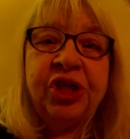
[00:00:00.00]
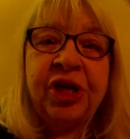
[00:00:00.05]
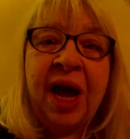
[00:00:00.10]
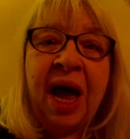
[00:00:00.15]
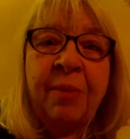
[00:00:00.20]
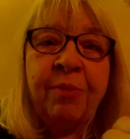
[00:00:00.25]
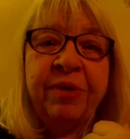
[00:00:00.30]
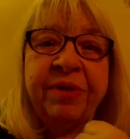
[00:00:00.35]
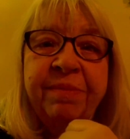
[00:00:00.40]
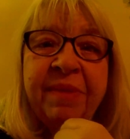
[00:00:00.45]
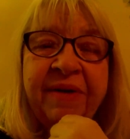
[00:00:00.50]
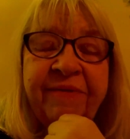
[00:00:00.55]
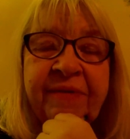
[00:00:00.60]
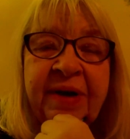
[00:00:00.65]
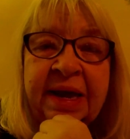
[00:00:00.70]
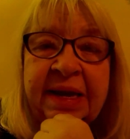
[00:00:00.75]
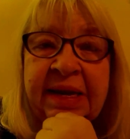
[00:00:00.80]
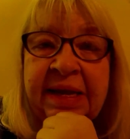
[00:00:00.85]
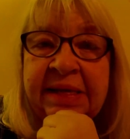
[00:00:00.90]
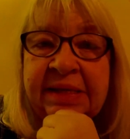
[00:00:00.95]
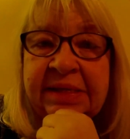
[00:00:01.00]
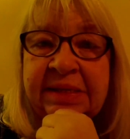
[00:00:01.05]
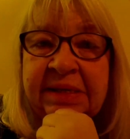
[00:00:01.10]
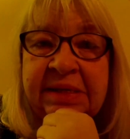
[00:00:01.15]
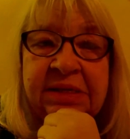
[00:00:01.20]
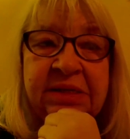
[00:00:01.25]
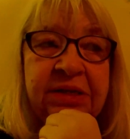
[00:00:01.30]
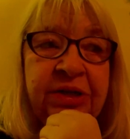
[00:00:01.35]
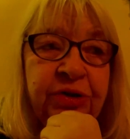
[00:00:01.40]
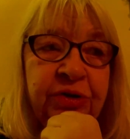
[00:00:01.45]
job with my
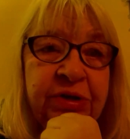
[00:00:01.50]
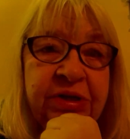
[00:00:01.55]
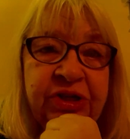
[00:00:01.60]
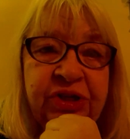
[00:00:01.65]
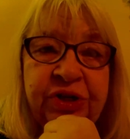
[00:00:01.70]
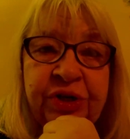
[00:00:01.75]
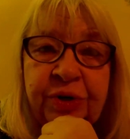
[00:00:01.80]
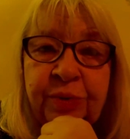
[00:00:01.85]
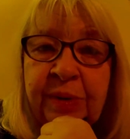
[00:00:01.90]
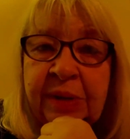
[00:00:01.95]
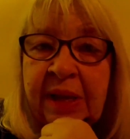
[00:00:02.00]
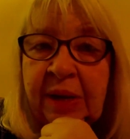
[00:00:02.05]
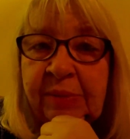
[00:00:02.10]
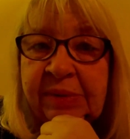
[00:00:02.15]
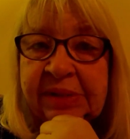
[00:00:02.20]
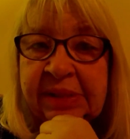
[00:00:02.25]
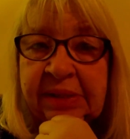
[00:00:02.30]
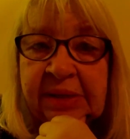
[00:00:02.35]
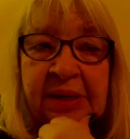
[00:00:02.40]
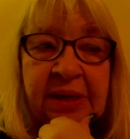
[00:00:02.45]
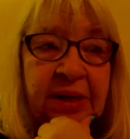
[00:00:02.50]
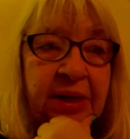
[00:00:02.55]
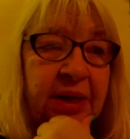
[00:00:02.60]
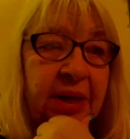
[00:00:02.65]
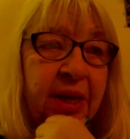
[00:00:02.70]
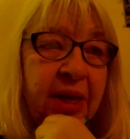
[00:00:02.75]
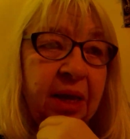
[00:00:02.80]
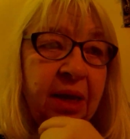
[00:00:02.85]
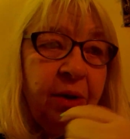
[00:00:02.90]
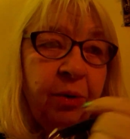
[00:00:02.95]
finances, you know, this year while I was in,
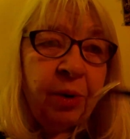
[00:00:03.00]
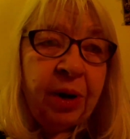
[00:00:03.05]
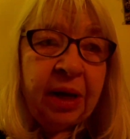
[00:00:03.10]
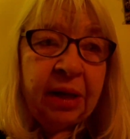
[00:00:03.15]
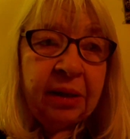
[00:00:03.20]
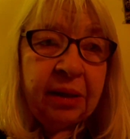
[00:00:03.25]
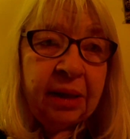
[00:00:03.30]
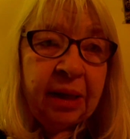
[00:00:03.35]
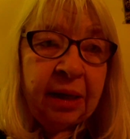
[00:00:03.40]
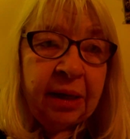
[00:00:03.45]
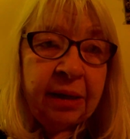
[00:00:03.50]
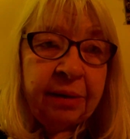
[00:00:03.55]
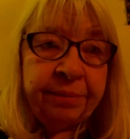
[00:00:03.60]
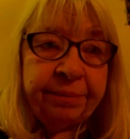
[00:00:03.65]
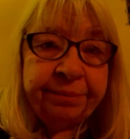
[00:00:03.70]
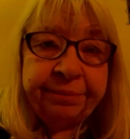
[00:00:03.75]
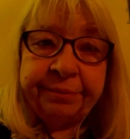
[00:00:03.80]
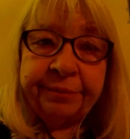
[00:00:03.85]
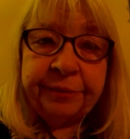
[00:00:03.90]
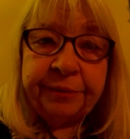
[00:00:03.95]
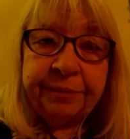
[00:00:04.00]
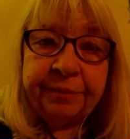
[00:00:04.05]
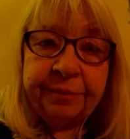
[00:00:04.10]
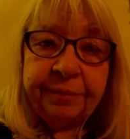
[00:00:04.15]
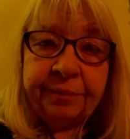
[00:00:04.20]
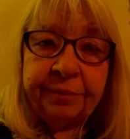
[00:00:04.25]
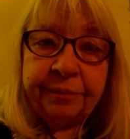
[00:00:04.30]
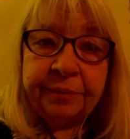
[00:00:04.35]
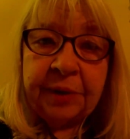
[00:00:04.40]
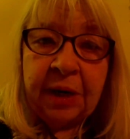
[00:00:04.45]
while um,
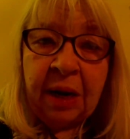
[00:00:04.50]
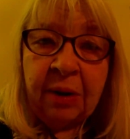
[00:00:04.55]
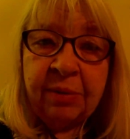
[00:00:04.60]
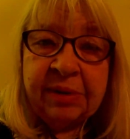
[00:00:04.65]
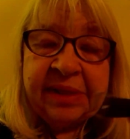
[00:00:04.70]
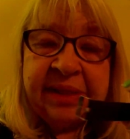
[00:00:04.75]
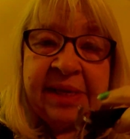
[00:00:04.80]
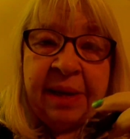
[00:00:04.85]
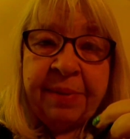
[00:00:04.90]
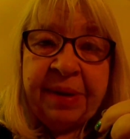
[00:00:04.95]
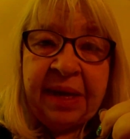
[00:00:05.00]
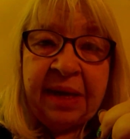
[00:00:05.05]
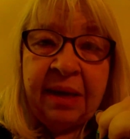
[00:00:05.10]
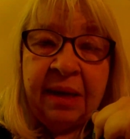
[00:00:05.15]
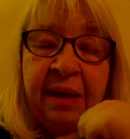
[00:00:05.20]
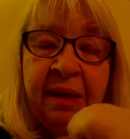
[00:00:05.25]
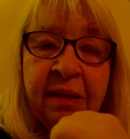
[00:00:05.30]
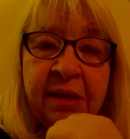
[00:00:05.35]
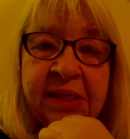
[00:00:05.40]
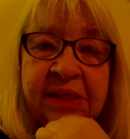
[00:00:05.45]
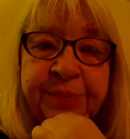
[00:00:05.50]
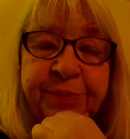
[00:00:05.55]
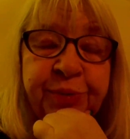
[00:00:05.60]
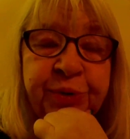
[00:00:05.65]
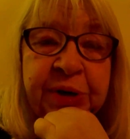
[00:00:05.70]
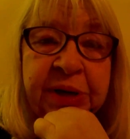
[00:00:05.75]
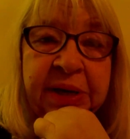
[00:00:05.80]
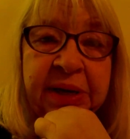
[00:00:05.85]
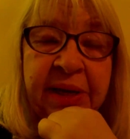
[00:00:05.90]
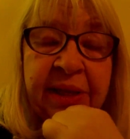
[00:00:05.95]
I was subbing in the
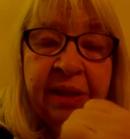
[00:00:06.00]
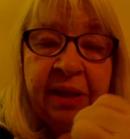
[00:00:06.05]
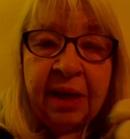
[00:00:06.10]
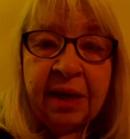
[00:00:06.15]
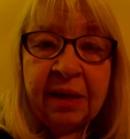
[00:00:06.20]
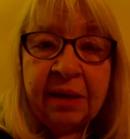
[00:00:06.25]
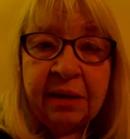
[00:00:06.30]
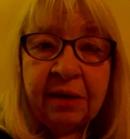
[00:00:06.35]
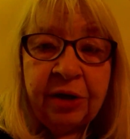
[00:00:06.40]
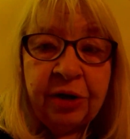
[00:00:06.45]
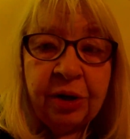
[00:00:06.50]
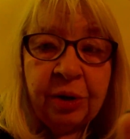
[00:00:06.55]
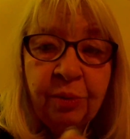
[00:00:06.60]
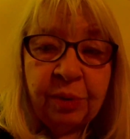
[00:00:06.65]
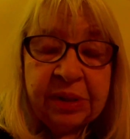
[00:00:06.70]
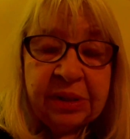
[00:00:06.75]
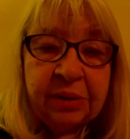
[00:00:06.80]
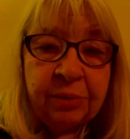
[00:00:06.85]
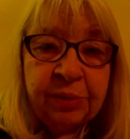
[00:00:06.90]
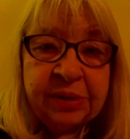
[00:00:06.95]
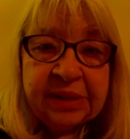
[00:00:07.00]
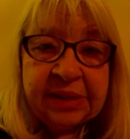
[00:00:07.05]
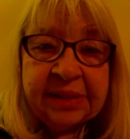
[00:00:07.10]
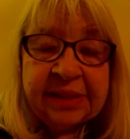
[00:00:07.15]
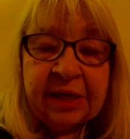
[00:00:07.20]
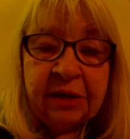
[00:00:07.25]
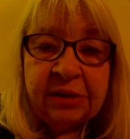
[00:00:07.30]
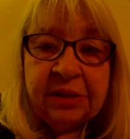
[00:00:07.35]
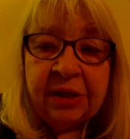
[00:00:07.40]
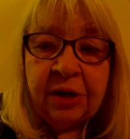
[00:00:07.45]
spring, and then you know I went, was in
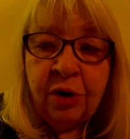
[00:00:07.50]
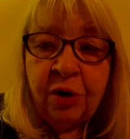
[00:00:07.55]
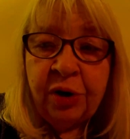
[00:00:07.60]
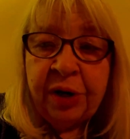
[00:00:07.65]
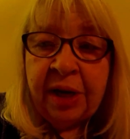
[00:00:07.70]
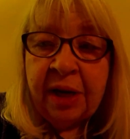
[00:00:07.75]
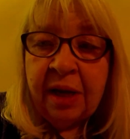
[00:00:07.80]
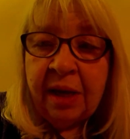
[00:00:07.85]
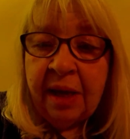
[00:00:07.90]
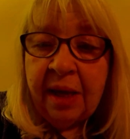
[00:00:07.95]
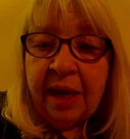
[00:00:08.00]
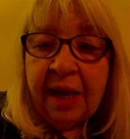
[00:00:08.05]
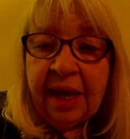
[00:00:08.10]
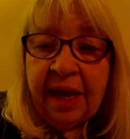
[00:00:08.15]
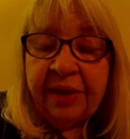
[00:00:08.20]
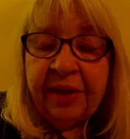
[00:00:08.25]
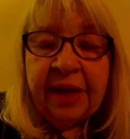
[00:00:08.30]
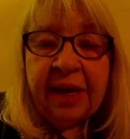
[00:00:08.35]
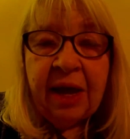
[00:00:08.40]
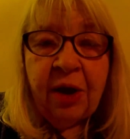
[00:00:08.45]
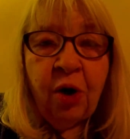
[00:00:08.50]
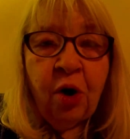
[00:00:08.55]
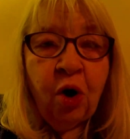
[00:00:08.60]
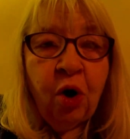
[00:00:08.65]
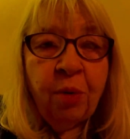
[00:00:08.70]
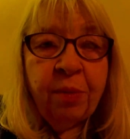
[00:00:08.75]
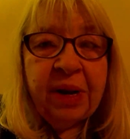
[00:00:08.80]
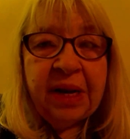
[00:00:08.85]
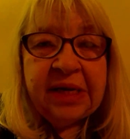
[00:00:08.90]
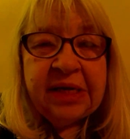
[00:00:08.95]
South Dakota, and I got
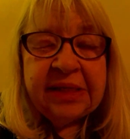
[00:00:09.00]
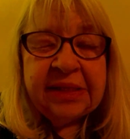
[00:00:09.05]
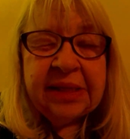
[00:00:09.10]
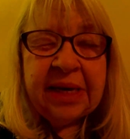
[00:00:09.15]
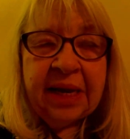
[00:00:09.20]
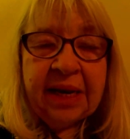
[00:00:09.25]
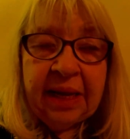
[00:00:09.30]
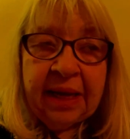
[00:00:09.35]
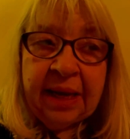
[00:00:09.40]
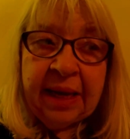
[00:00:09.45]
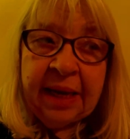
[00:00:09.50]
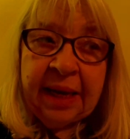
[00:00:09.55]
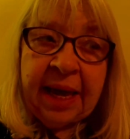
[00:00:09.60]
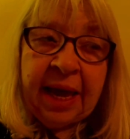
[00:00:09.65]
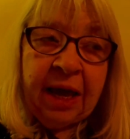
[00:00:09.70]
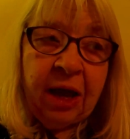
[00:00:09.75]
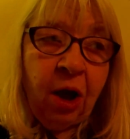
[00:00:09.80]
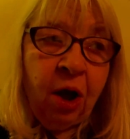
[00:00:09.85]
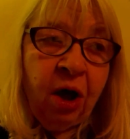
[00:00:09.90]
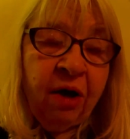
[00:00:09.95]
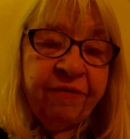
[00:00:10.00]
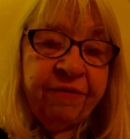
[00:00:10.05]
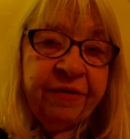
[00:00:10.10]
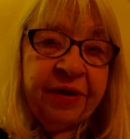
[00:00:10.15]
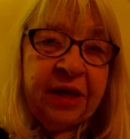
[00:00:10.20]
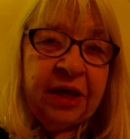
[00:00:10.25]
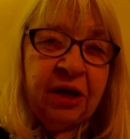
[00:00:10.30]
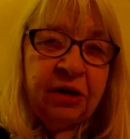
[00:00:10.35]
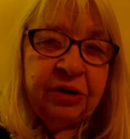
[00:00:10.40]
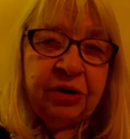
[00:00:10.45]
home and I just kind of got off
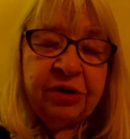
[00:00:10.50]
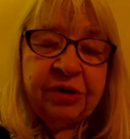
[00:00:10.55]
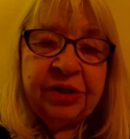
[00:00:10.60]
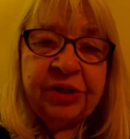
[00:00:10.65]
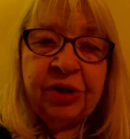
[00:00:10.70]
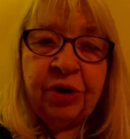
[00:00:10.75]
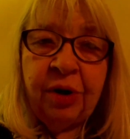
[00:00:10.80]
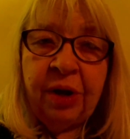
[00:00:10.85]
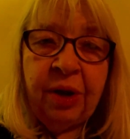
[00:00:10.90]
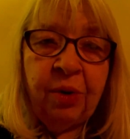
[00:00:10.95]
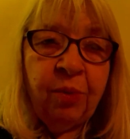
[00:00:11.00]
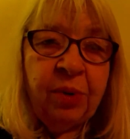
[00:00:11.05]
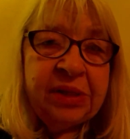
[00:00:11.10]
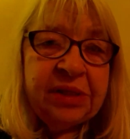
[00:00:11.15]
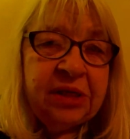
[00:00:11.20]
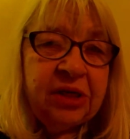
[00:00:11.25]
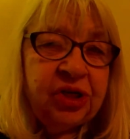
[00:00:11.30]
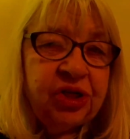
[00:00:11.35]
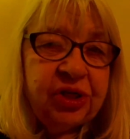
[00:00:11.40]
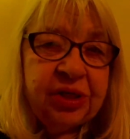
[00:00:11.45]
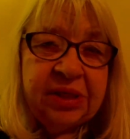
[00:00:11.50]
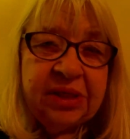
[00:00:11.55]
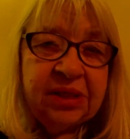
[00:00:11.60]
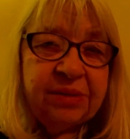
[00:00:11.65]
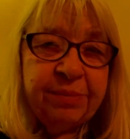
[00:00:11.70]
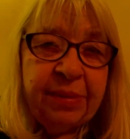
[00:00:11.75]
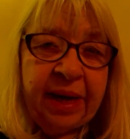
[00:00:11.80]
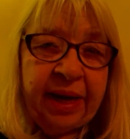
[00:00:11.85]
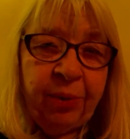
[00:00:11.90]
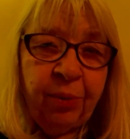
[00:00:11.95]
kilter. So it wasn't just
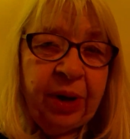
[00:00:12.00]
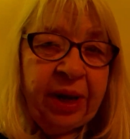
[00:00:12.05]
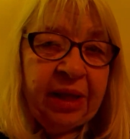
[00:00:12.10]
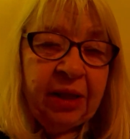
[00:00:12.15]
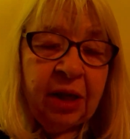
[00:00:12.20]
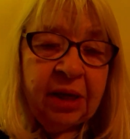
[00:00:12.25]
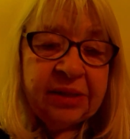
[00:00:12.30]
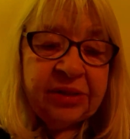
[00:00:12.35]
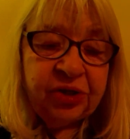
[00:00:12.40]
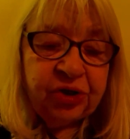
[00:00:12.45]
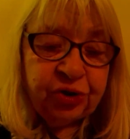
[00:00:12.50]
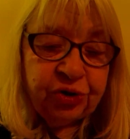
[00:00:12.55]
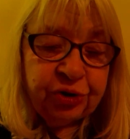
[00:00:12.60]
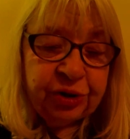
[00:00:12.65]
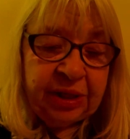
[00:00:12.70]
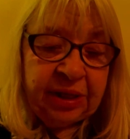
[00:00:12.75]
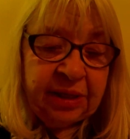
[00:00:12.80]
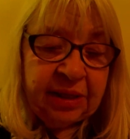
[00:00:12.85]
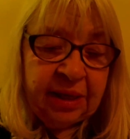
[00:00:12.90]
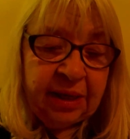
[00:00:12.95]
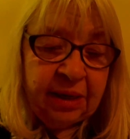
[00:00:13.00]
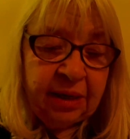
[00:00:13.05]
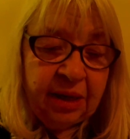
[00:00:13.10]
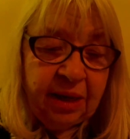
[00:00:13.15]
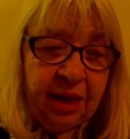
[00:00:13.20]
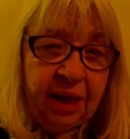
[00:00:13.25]
my weight loss journey that